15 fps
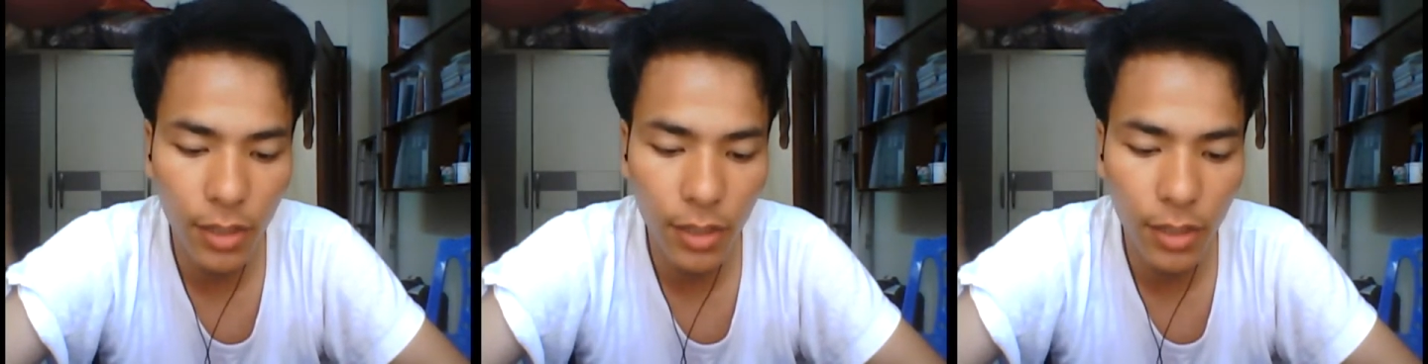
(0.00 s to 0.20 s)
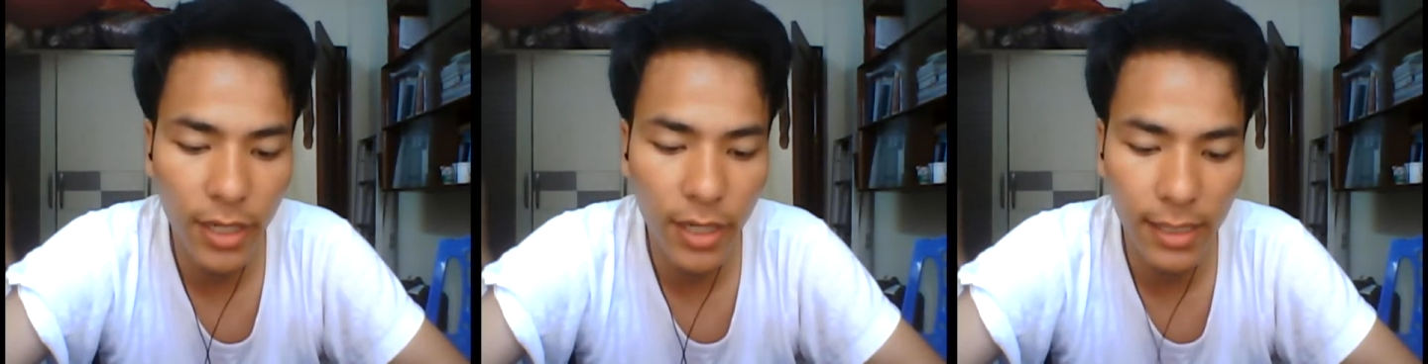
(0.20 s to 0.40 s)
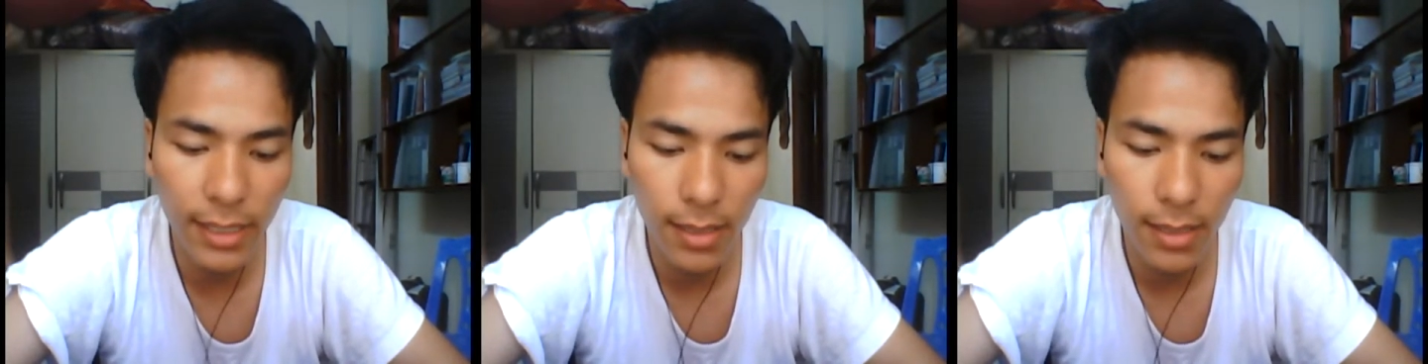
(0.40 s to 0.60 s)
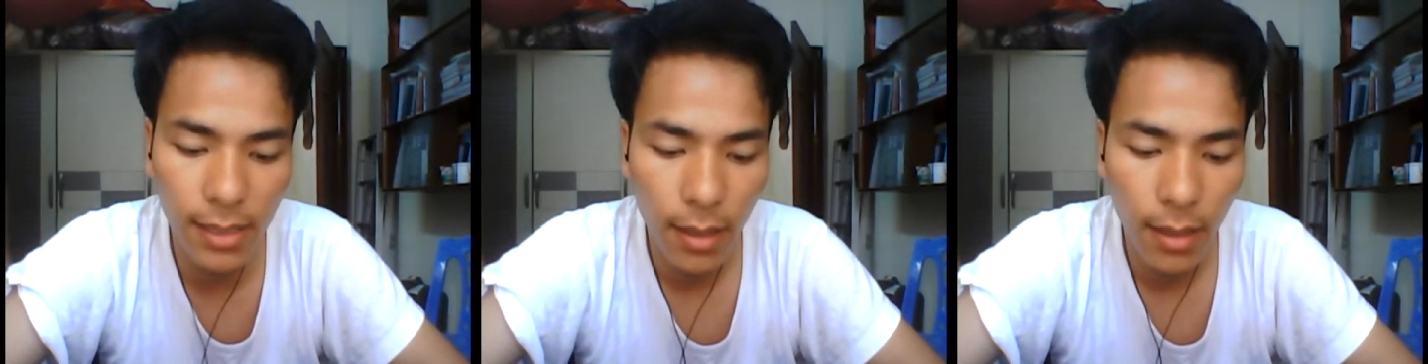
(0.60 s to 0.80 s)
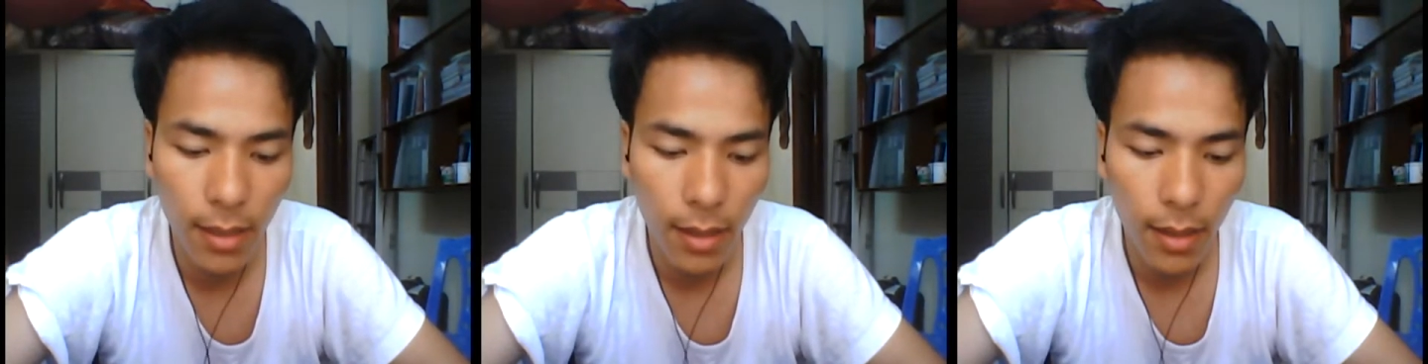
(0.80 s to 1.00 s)
sees
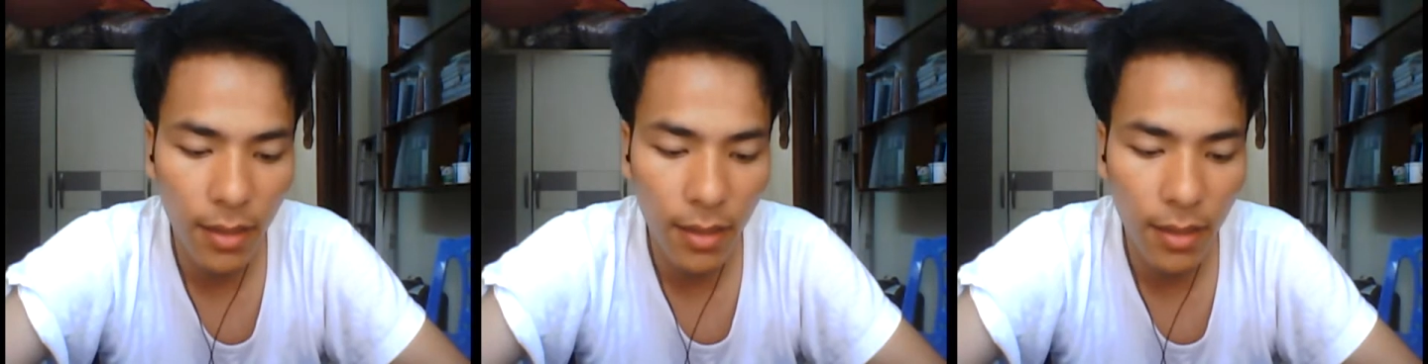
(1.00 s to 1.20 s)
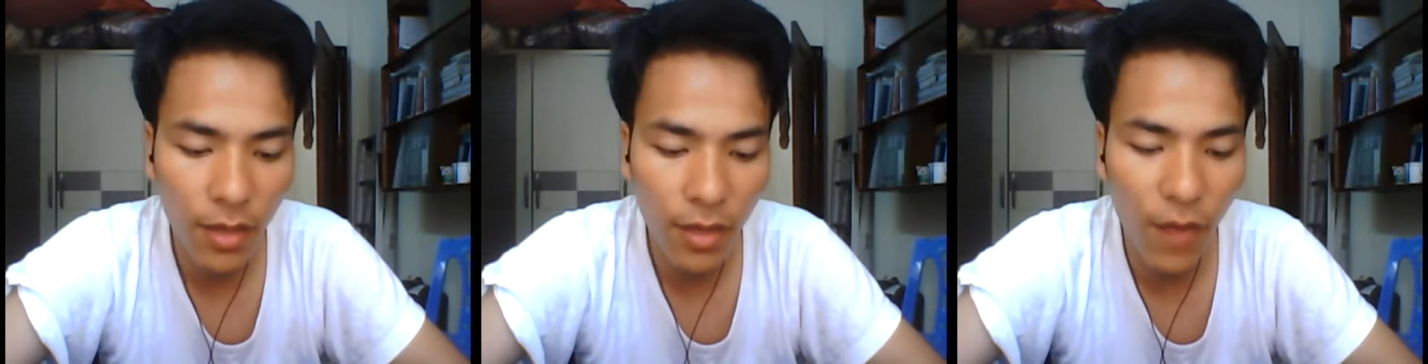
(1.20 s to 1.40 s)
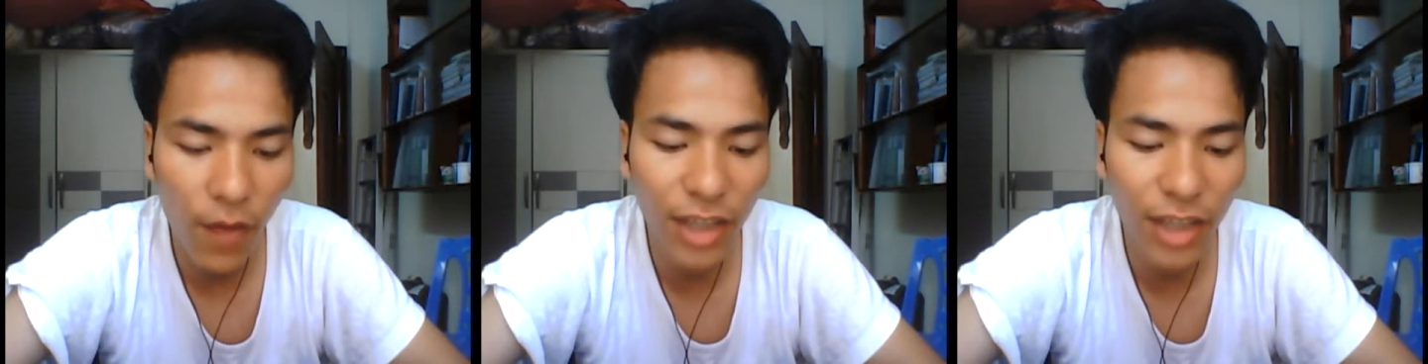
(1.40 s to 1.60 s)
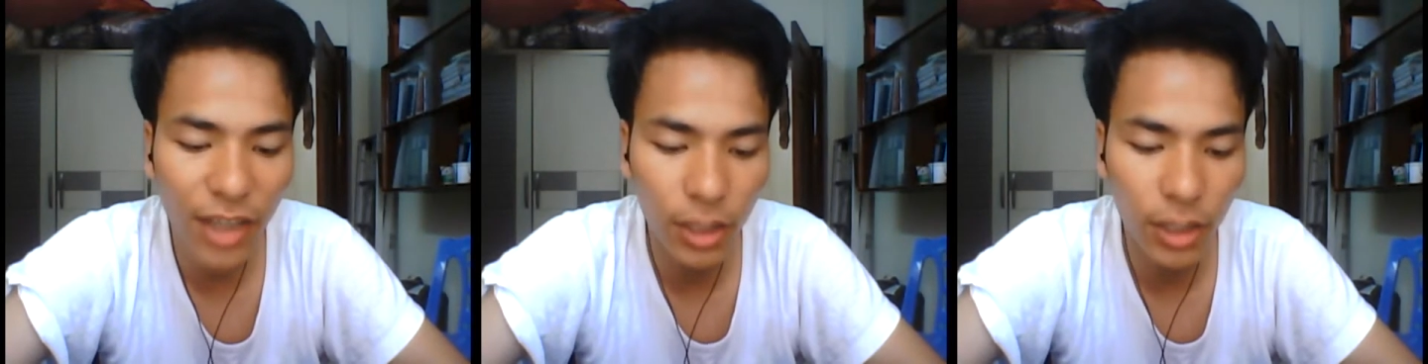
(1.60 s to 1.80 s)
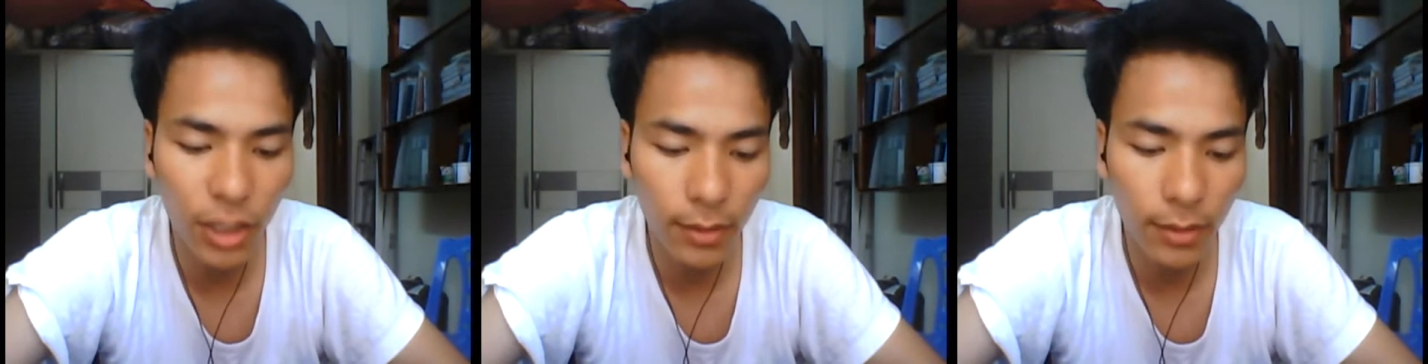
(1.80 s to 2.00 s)
a new
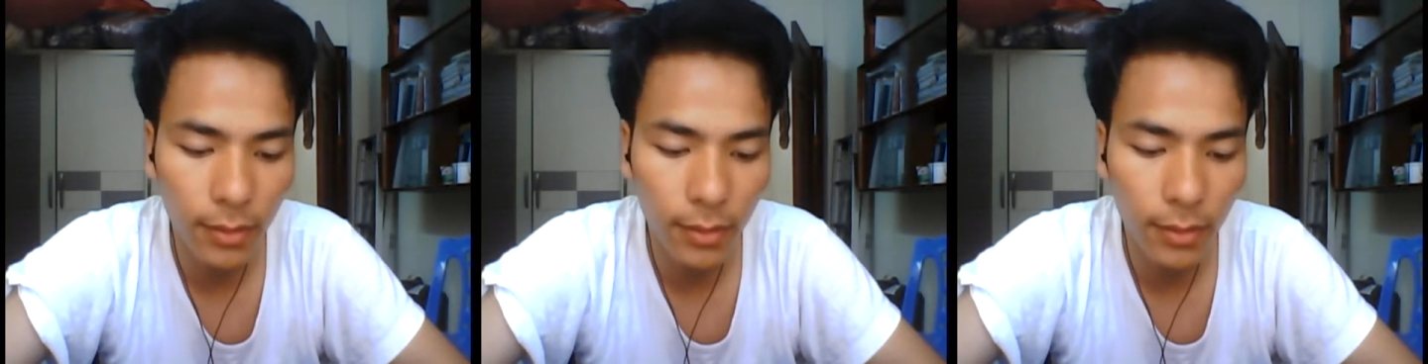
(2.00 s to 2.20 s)
fashion